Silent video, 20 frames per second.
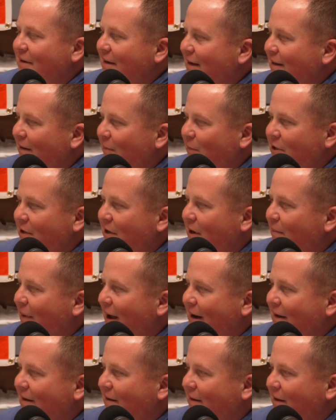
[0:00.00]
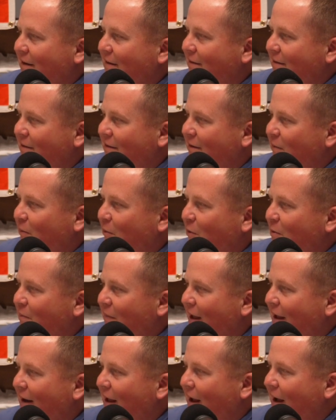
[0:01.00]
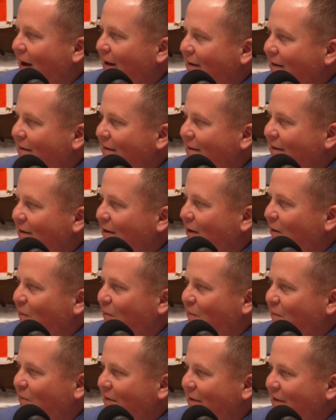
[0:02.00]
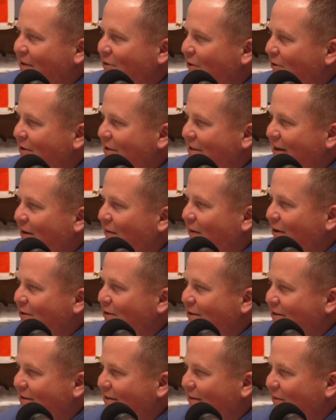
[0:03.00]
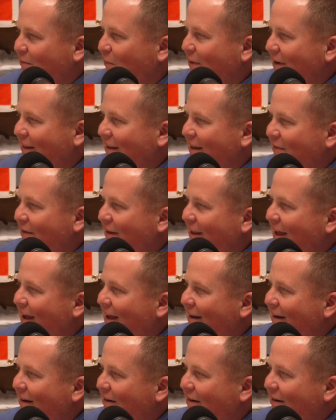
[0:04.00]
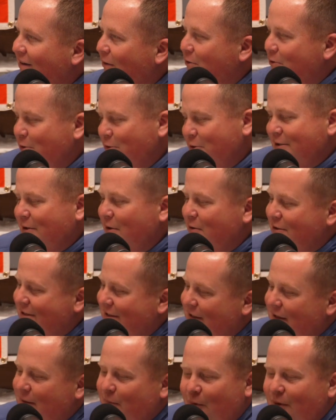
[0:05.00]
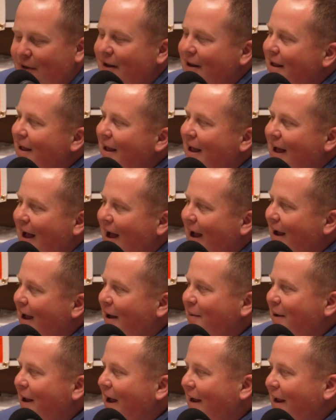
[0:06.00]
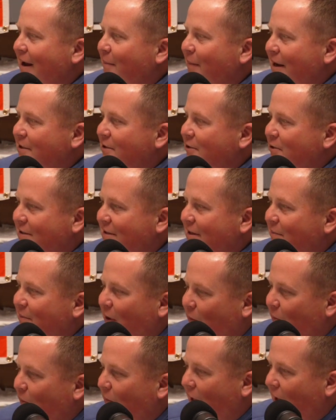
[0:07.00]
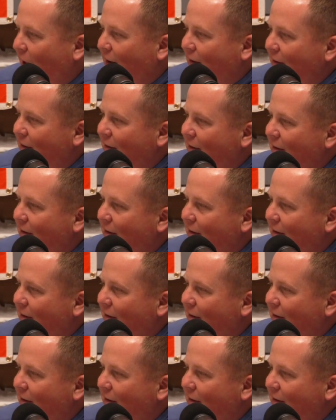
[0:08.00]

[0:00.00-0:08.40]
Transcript: when you got back to the room that night, did y'all just sit around just reliving that, or did you just go to sleep? What I mean, I can't imagine you slept a whole lot.